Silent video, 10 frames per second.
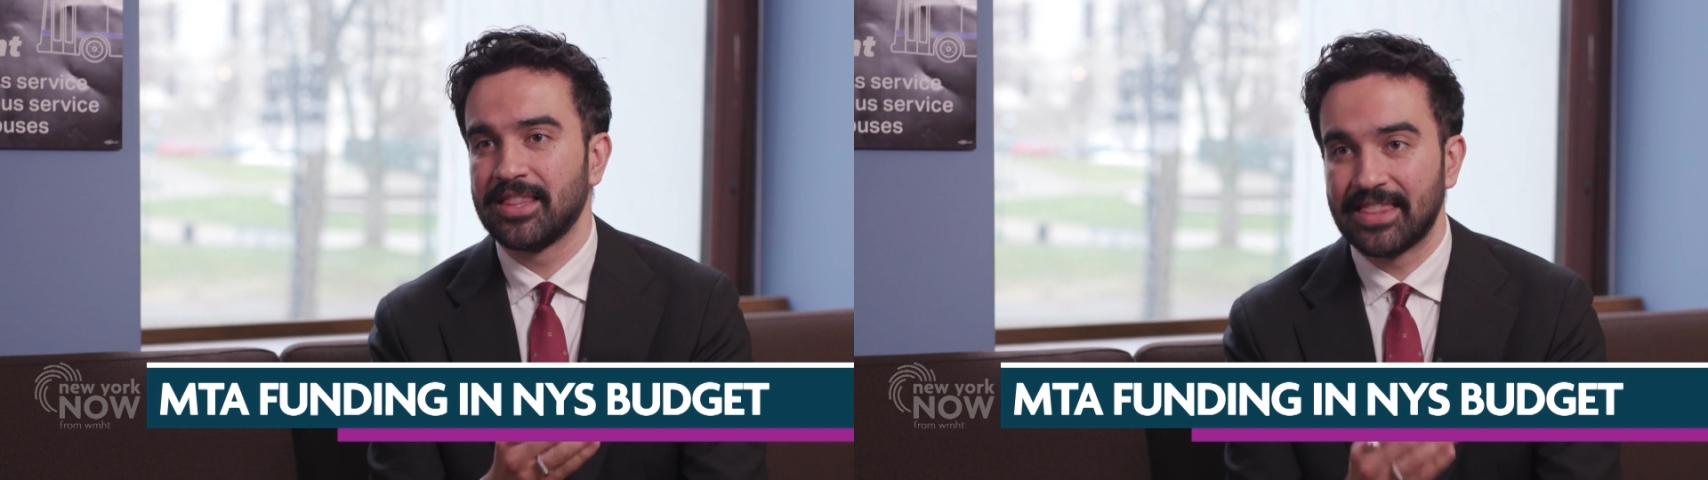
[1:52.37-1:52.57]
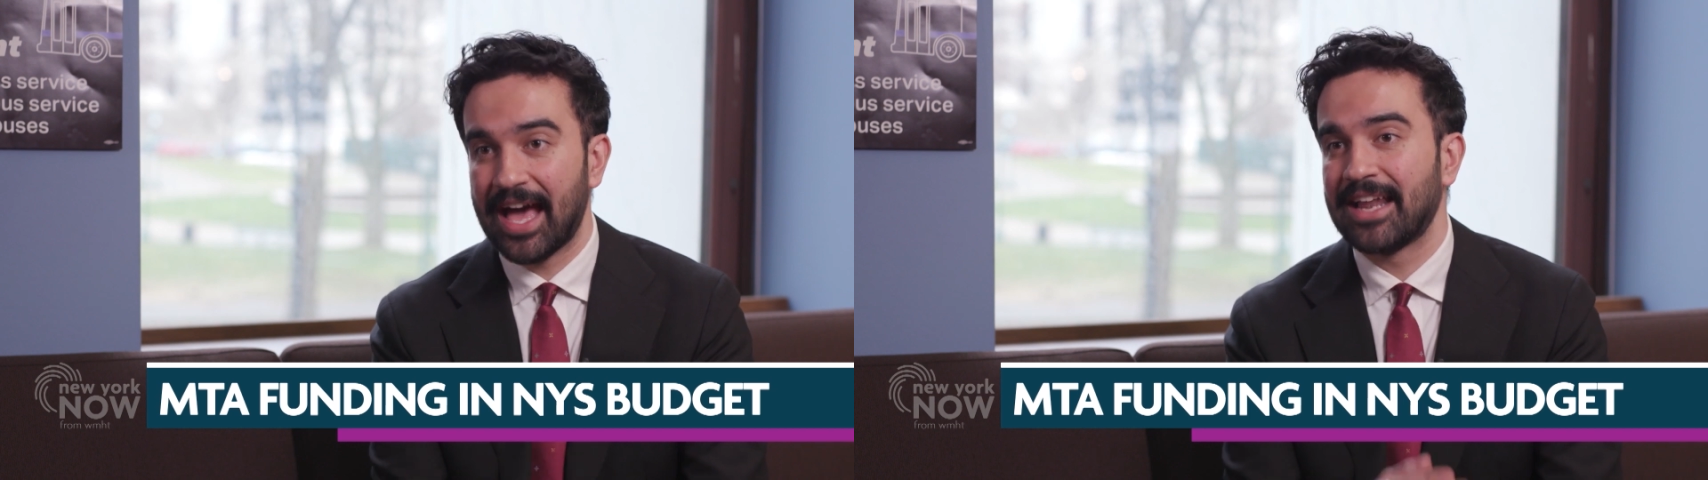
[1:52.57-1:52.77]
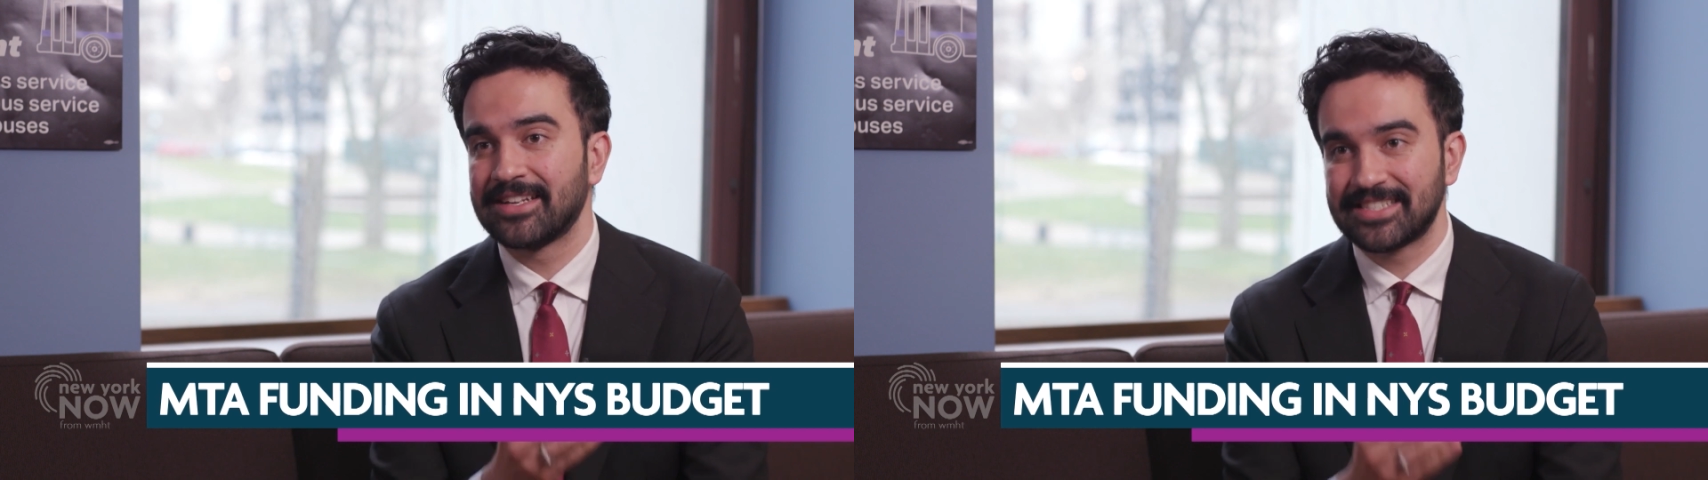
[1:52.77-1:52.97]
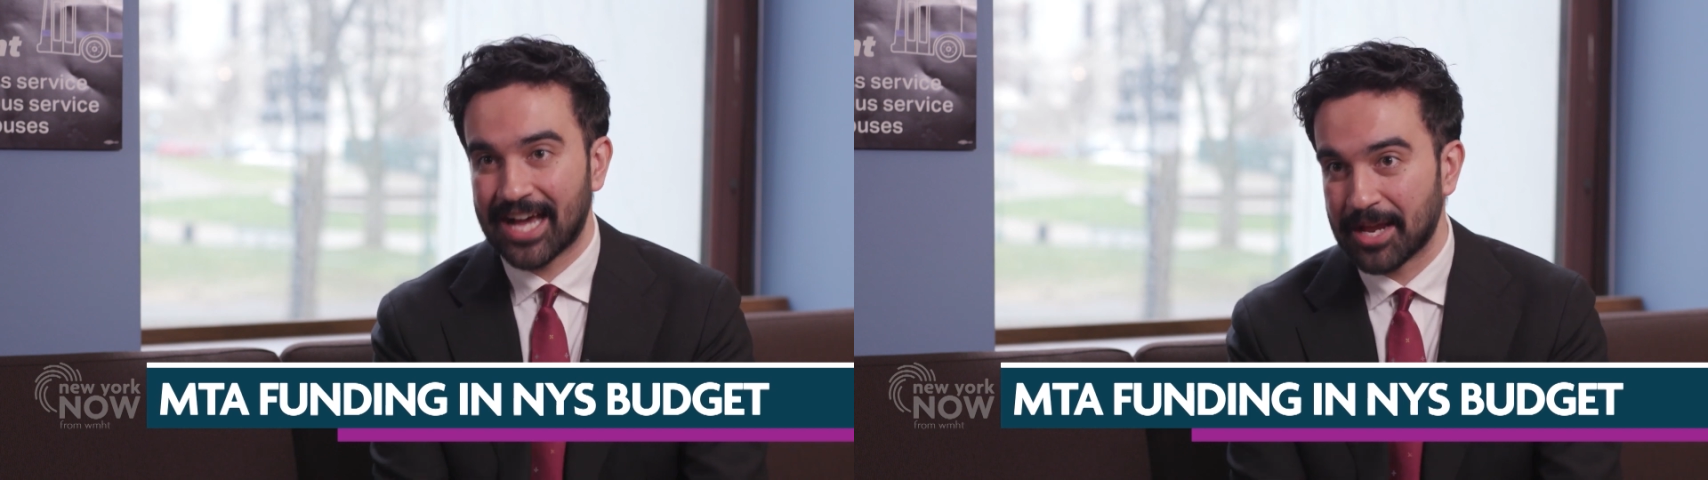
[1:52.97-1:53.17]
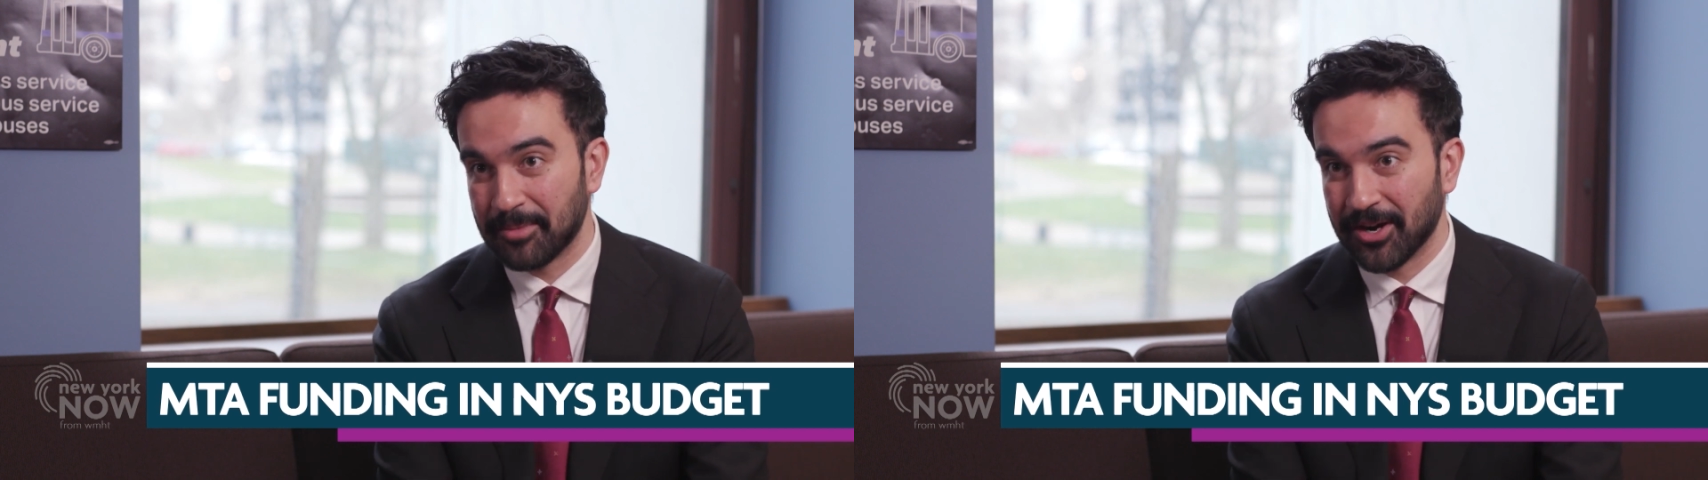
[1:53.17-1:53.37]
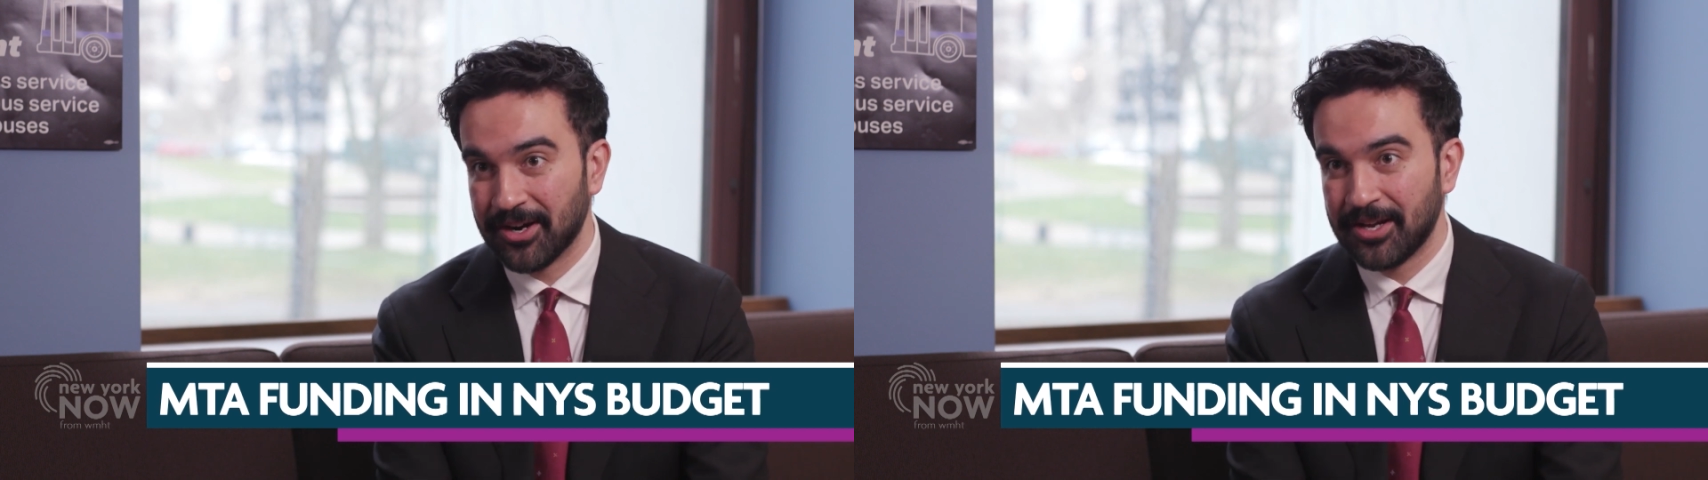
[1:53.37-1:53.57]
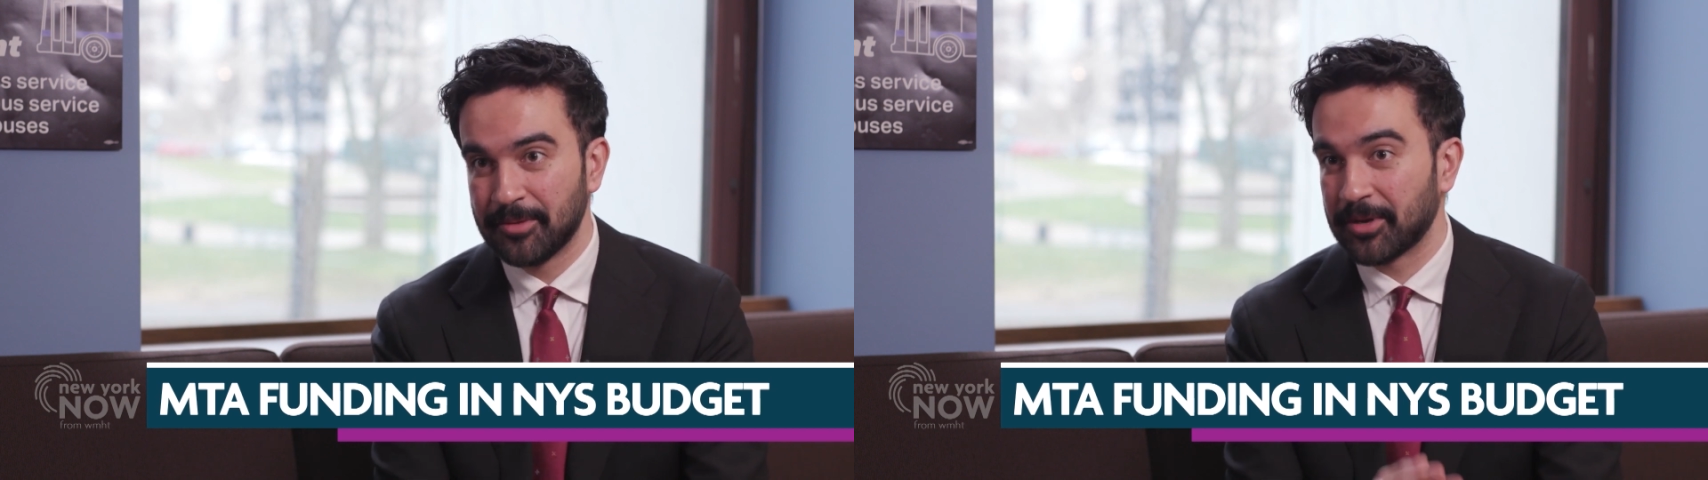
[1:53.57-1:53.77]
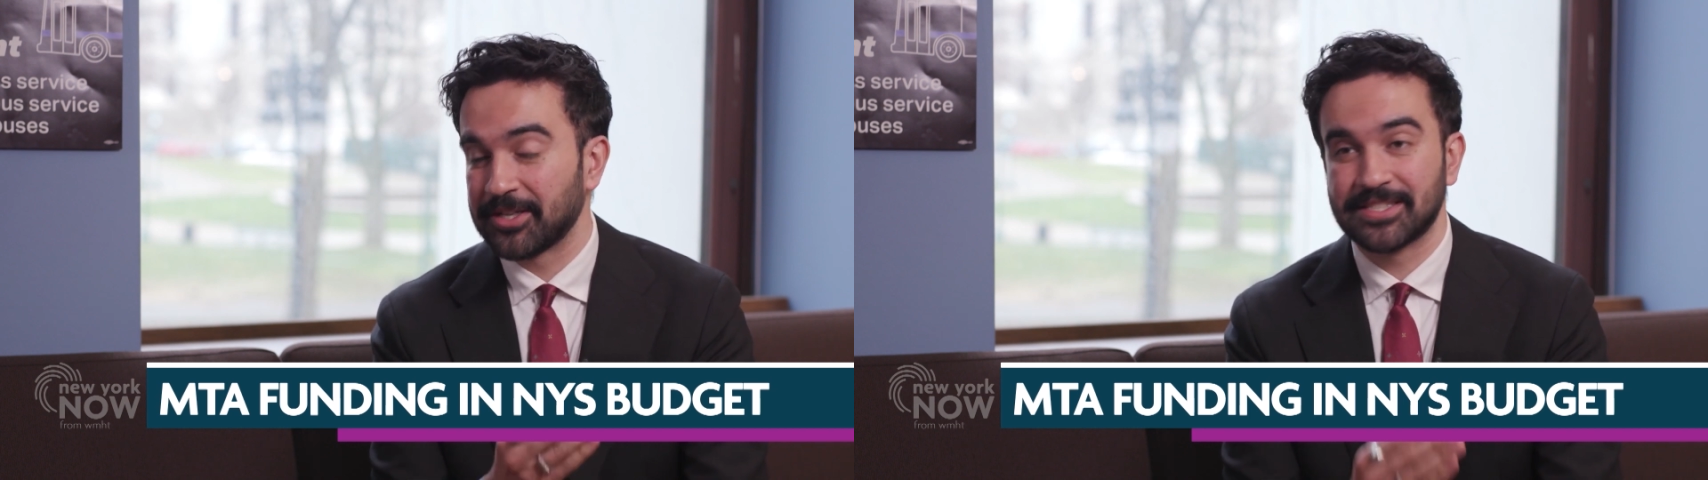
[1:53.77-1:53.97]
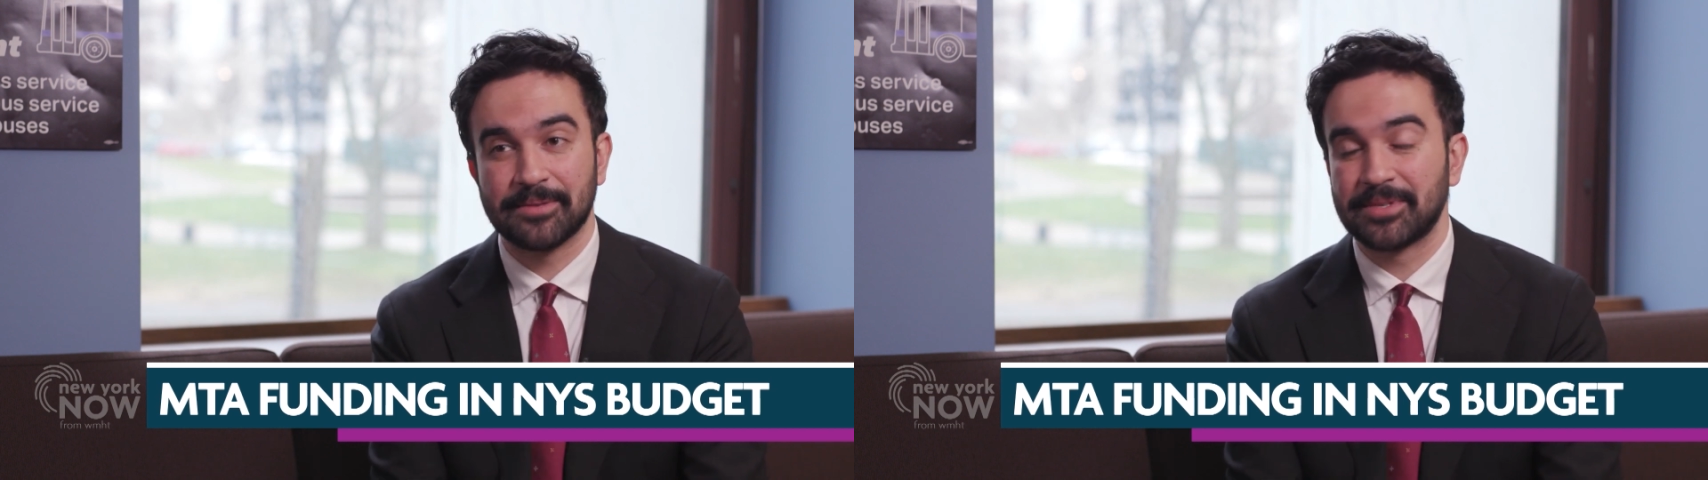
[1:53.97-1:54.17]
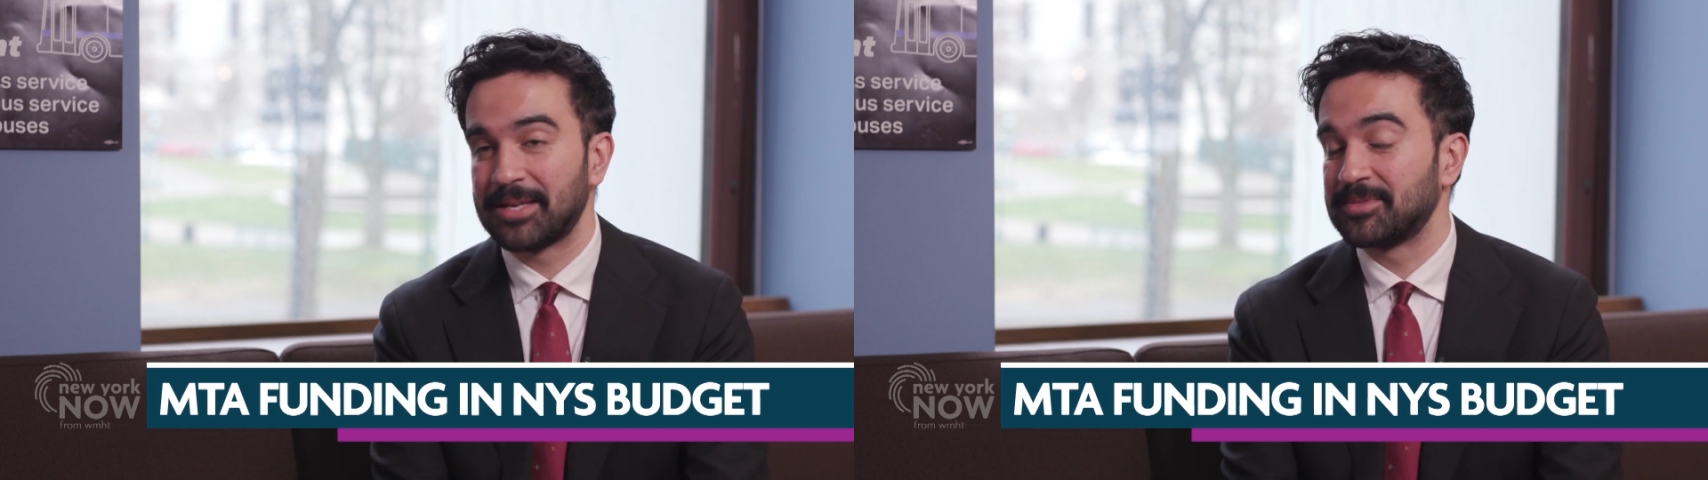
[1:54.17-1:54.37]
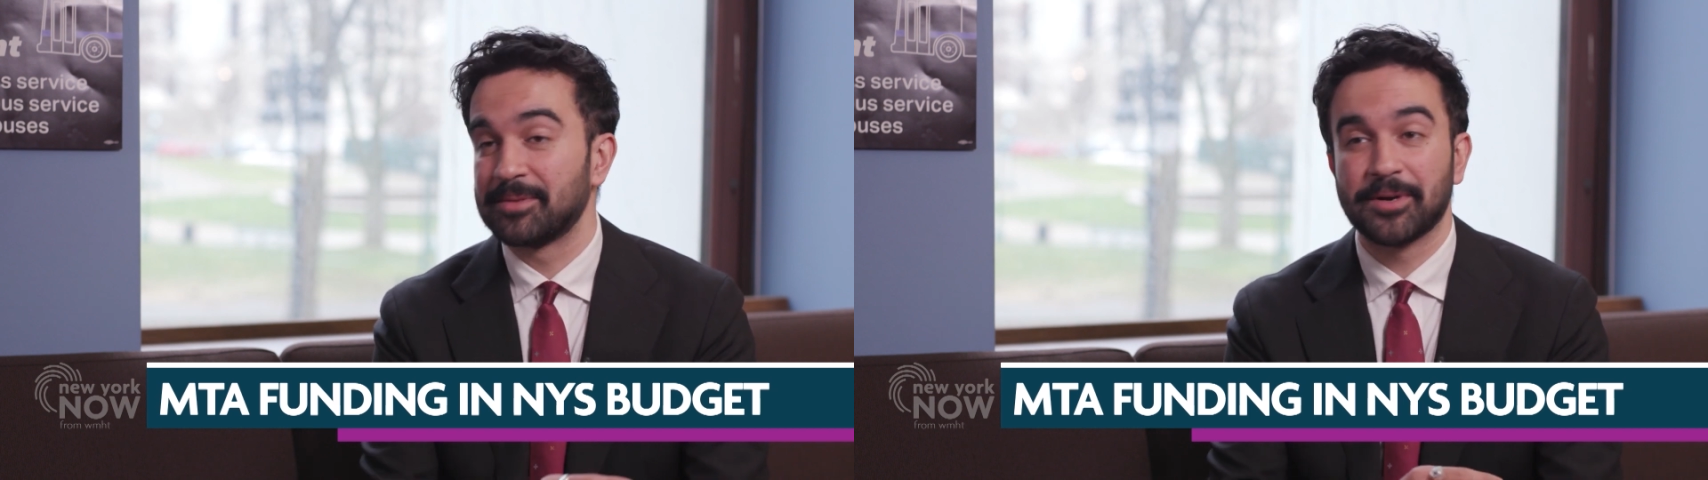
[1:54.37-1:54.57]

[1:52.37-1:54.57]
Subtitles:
that timer because sometimes the